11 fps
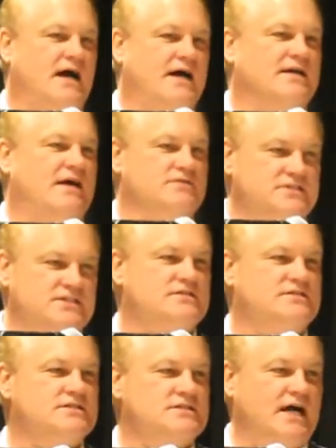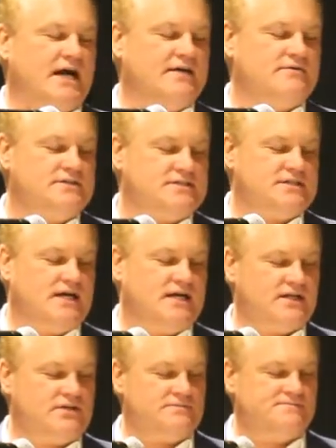I was a
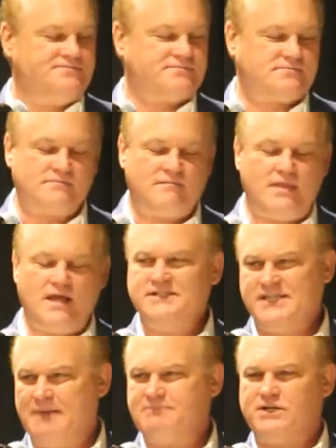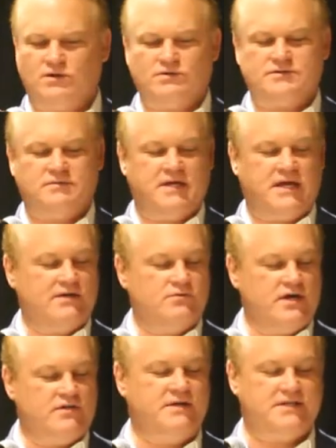little skeptical to begin
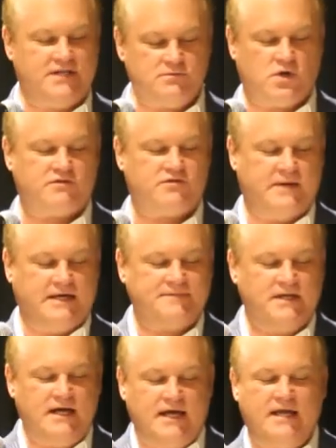with, but it did work for me.